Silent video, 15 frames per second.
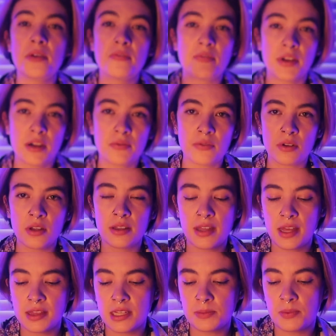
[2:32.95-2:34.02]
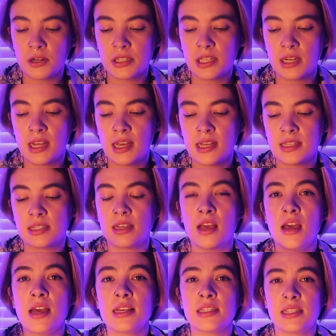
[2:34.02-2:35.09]
be fearful that this person is
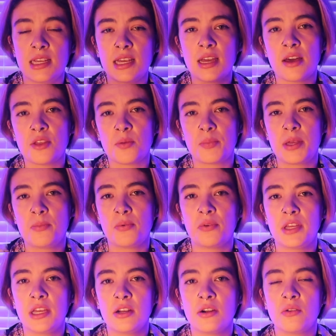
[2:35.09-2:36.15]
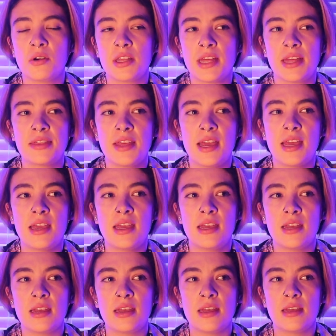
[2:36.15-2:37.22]
seeing other people here, or that they
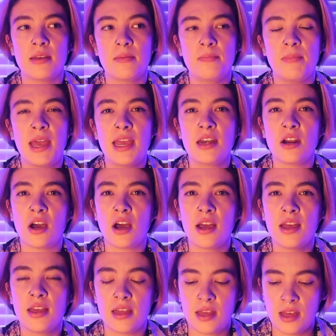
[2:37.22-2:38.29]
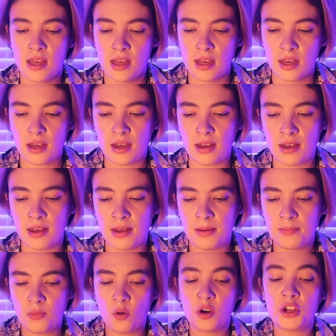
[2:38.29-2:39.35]
may not,
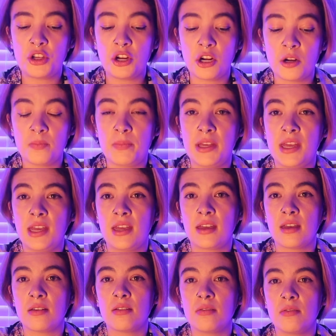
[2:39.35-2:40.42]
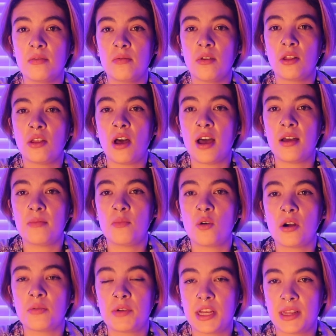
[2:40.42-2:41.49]
or you're being a lot
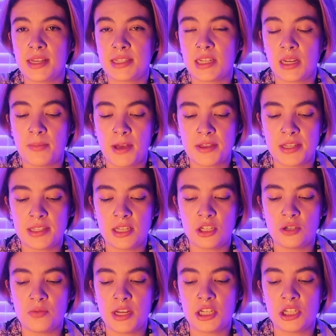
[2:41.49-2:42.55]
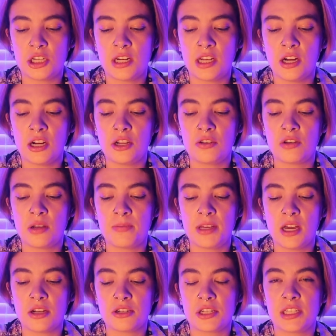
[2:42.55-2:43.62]
more realistic about the situation here. You could be
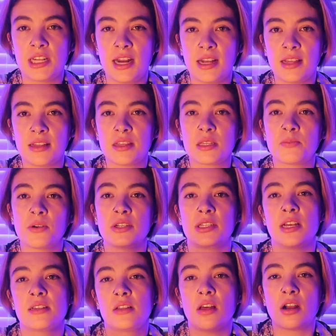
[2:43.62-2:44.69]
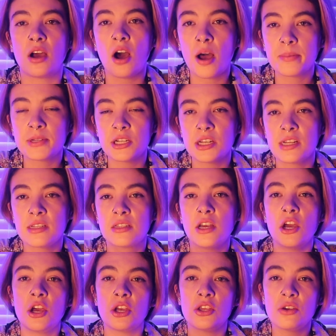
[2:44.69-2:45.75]
understanding that this person has a lot of options.
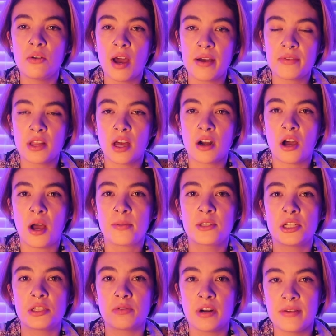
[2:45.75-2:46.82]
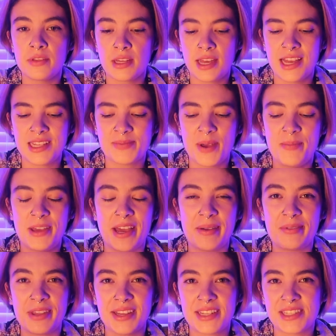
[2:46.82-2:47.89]
You have a lot of options, whatever the case may be. I
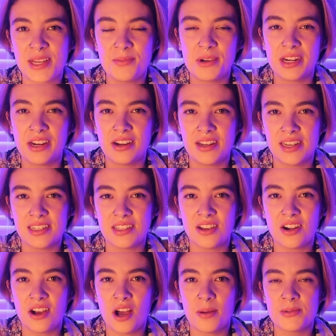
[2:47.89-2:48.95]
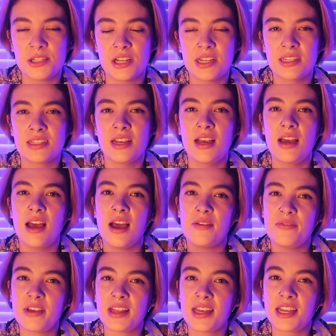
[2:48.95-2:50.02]
feel like someone here has a lot of options. I
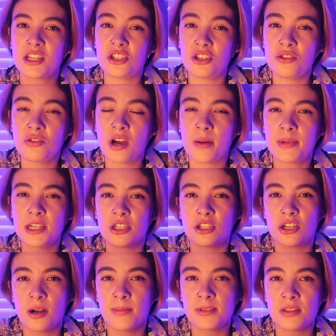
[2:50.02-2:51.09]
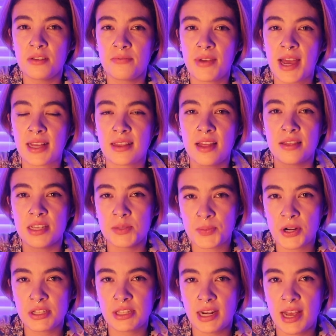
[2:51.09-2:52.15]
feel like it's you coming to terms with the fact that this
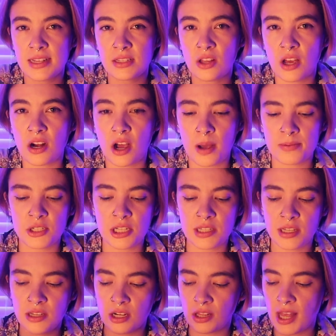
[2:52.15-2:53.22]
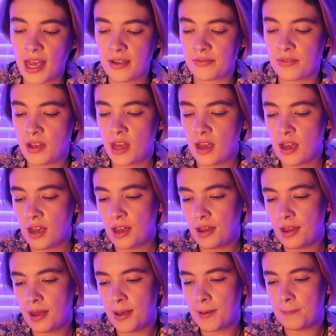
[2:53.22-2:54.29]
person has a lot of options in their life.
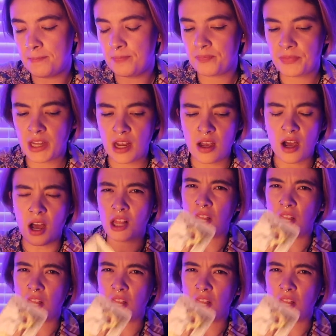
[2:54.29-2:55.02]
A